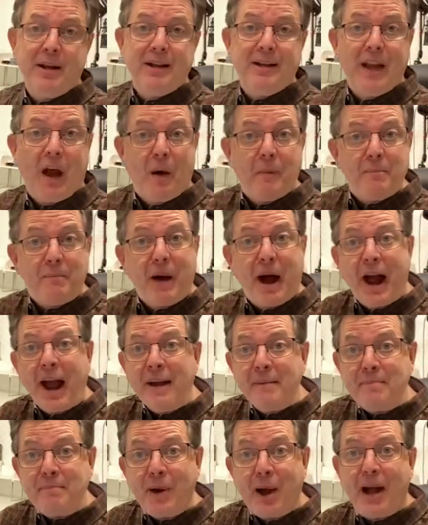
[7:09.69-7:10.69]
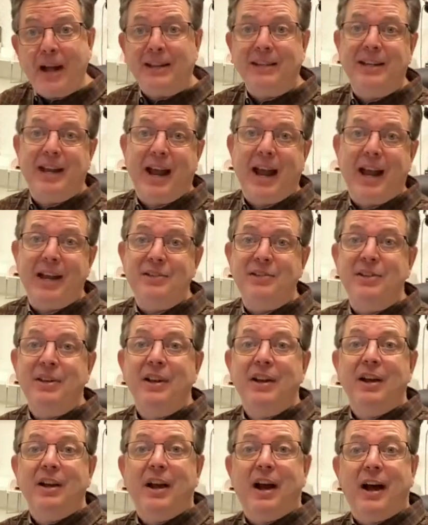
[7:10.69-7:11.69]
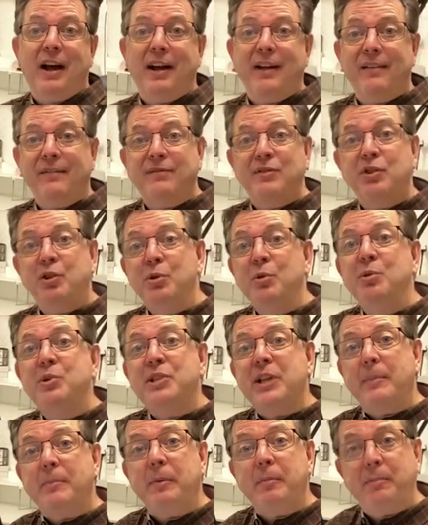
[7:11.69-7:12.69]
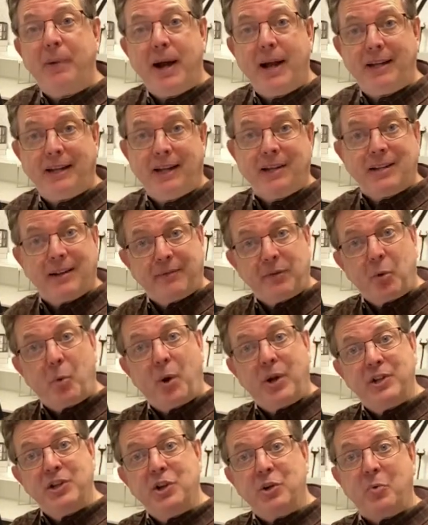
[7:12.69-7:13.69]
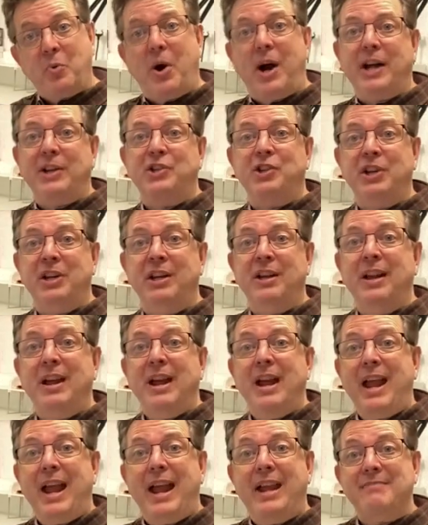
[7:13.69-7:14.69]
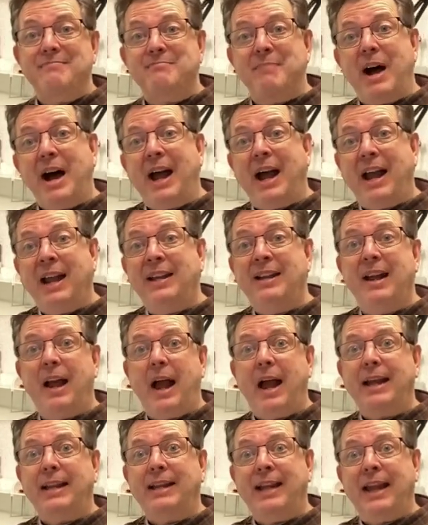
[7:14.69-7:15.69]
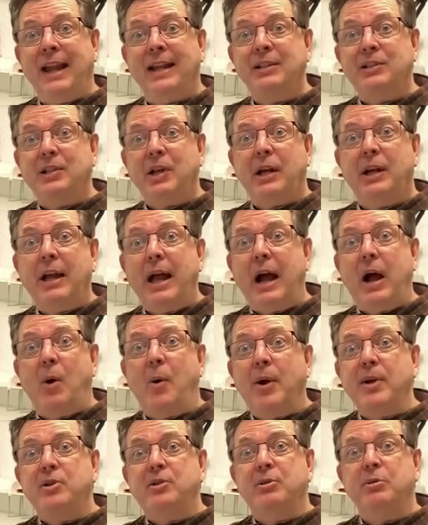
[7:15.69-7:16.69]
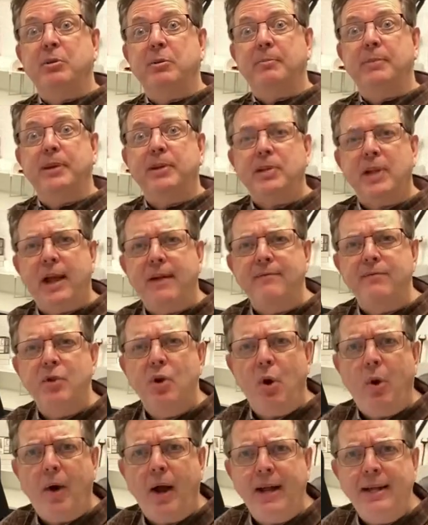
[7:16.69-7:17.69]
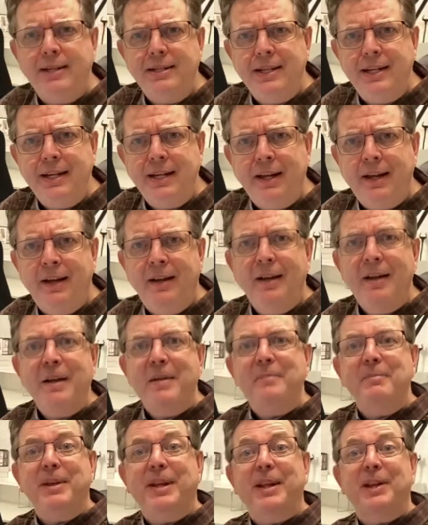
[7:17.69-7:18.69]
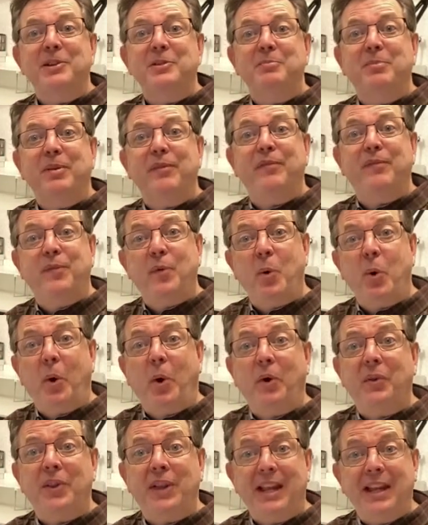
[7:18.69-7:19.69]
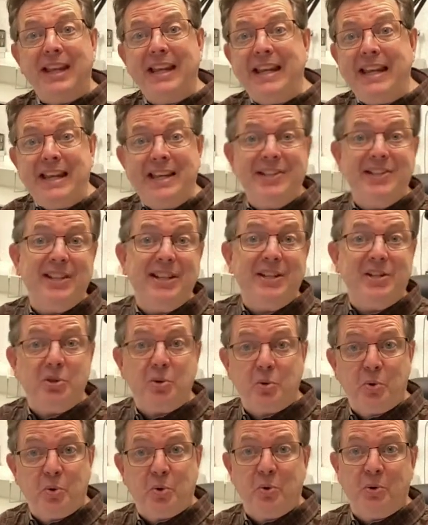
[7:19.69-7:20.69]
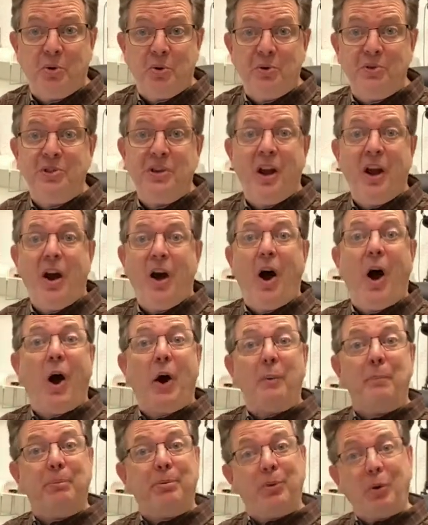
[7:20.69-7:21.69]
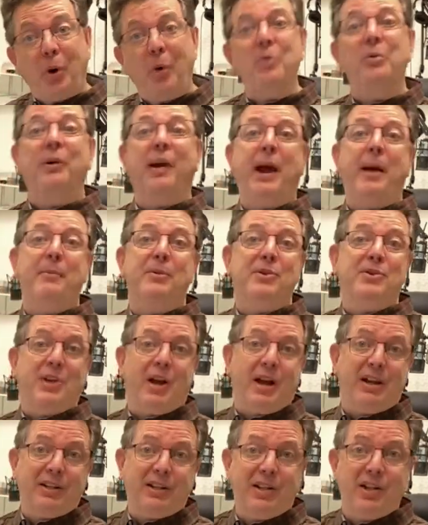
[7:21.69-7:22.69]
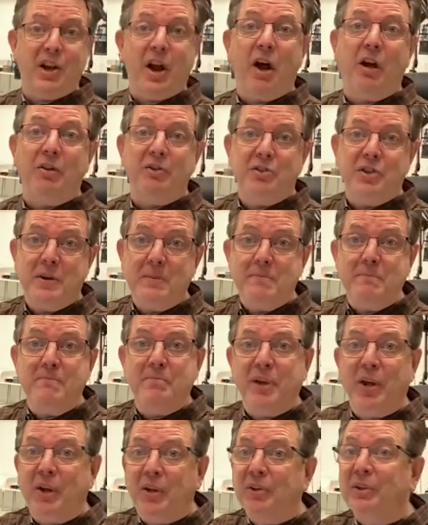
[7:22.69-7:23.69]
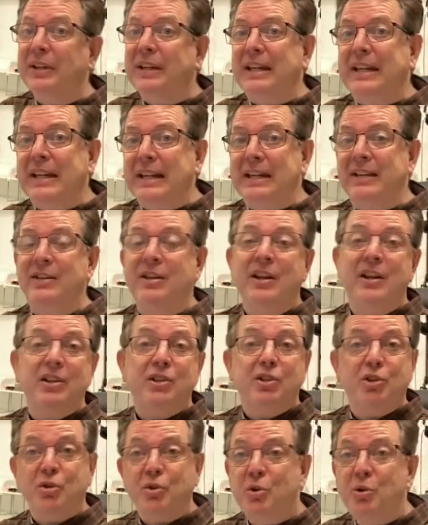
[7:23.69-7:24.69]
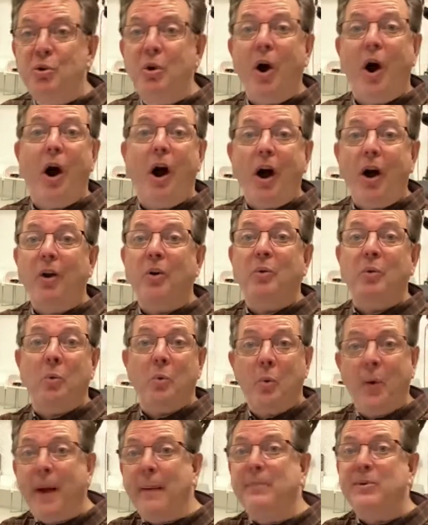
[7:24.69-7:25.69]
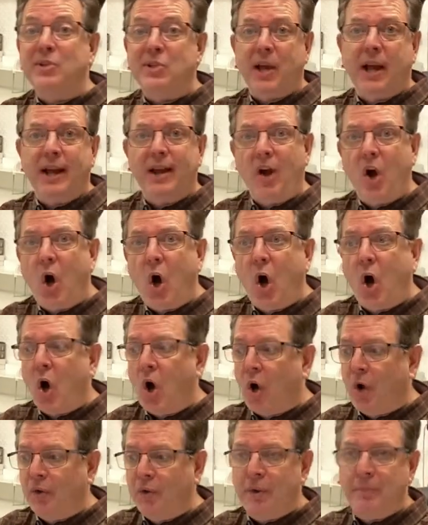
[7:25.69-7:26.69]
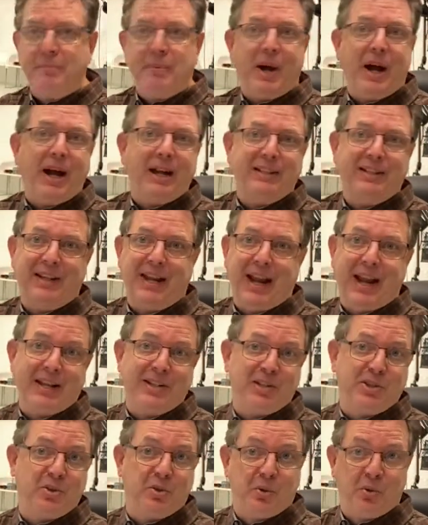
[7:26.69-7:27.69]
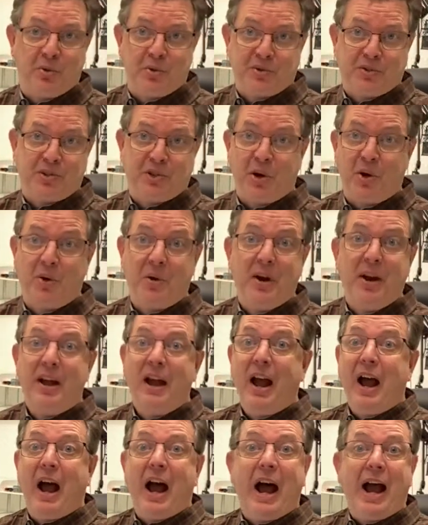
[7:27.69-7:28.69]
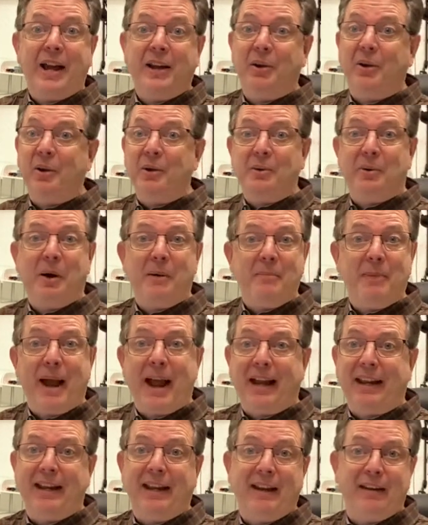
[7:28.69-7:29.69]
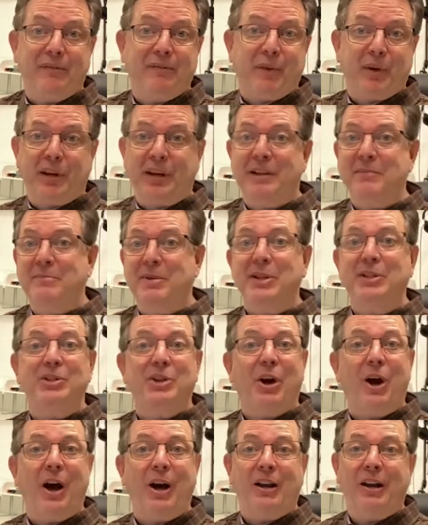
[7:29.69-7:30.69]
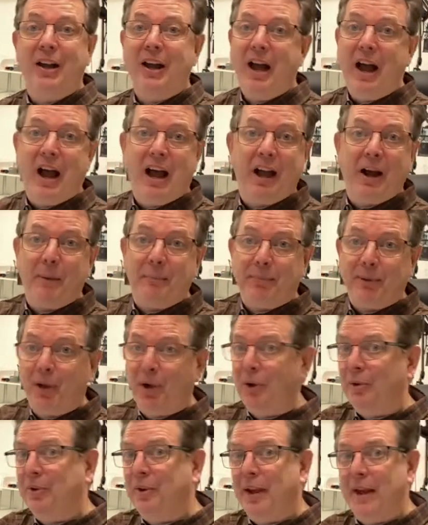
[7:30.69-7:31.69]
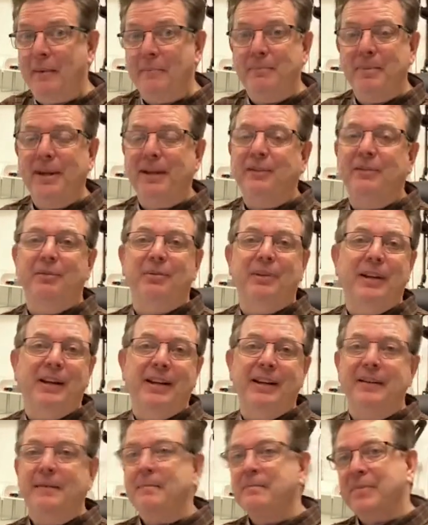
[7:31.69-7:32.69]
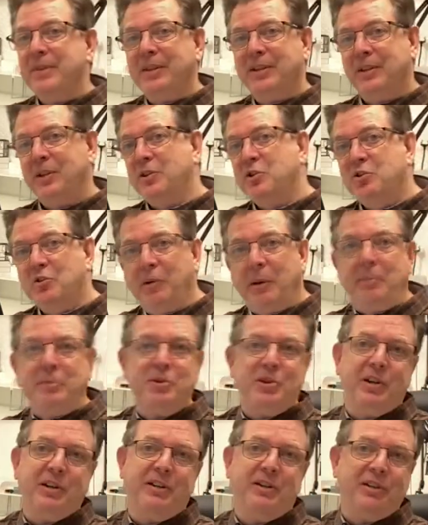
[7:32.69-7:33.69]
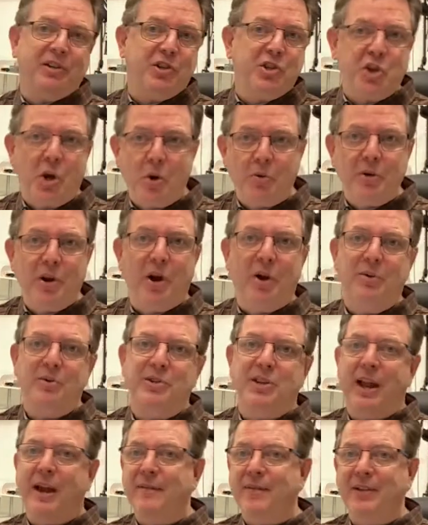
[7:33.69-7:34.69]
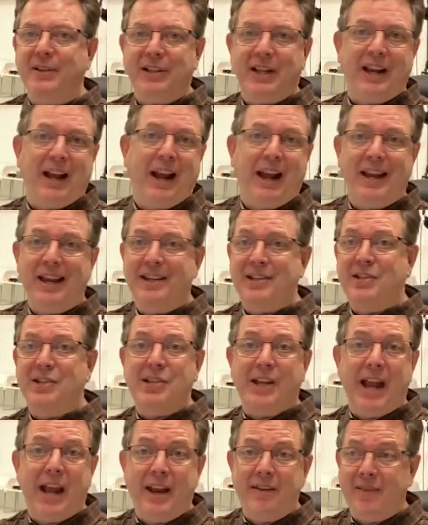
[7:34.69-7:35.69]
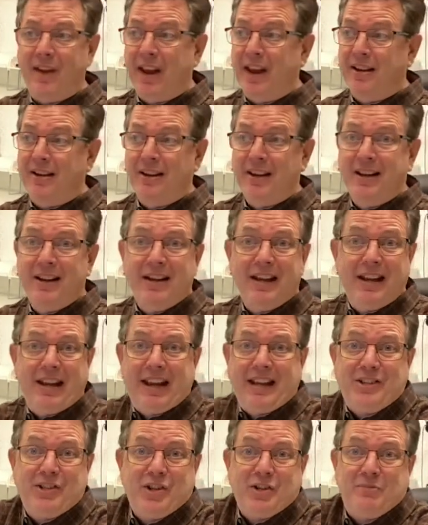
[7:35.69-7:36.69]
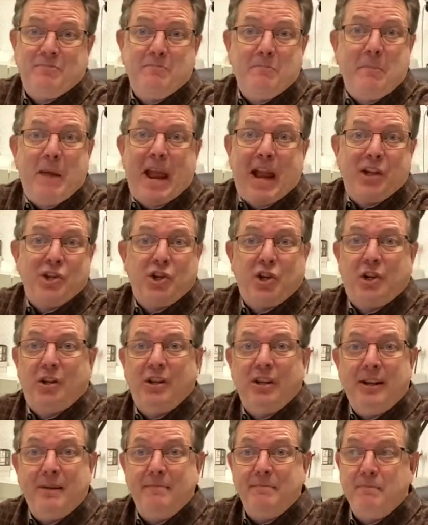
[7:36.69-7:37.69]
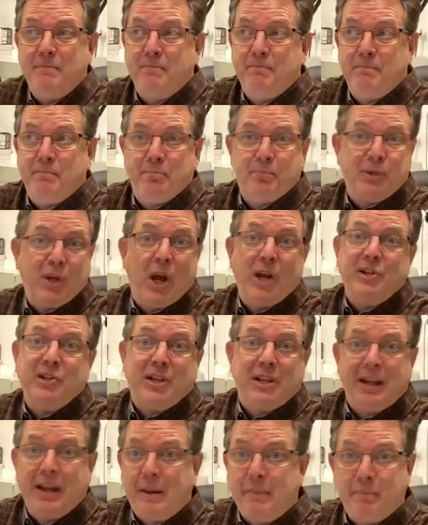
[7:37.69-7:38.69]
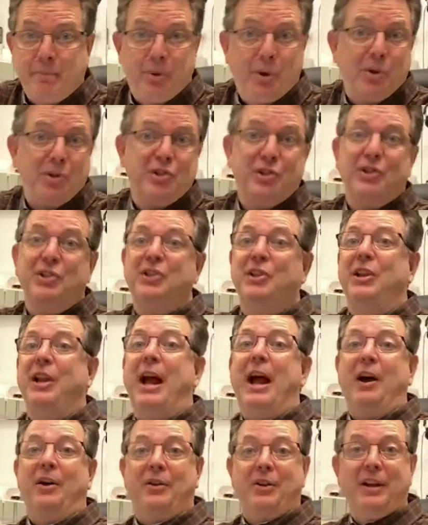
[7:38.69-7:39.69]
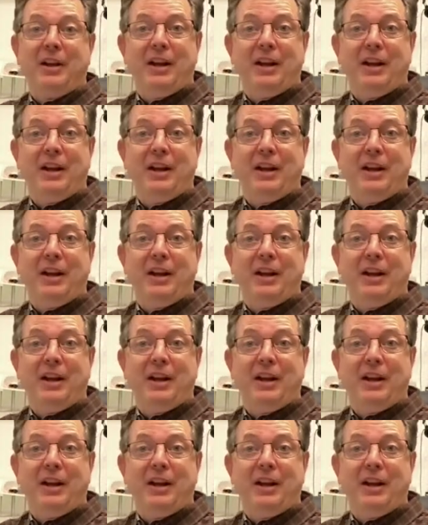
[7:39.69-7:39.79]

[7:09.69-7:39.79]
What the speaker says: Now, my podcast, I have two separate podcasts. I have the one you're watching, and mine, I can't tell you how I do it because I have no idea, because before the easy tools, our programmers on Kidology built into our website all the podcast tools. So I go into our back end for Kidmin Talk. I upload the MP3, the description, the show notes, everything. I hit save, and it just magically does it. It pushes it out.